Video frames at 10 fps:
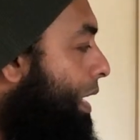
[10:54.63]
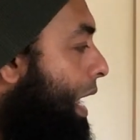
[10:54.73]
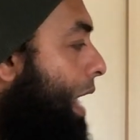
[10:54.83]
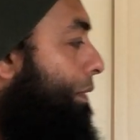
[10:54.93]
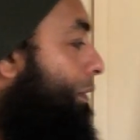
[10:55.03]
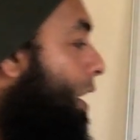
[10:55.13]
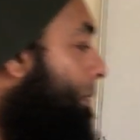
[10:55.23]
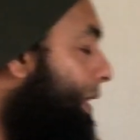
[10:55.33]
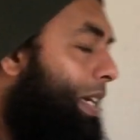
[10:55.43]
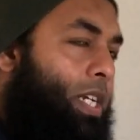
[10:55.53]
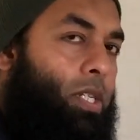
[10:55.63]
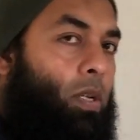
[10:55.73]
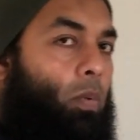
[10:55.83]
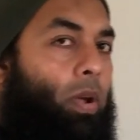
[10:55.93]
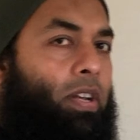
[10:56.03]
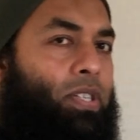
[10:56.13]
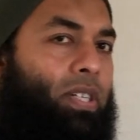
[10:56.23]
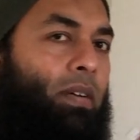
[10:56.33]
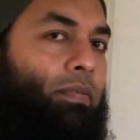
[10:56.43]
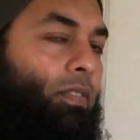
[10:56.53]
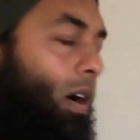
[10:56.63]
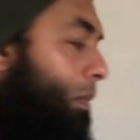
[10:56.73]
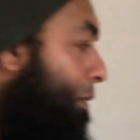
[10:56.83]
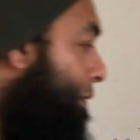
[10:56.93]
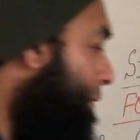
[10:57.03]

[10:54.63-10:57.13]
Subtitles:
And from the east, where did this come from?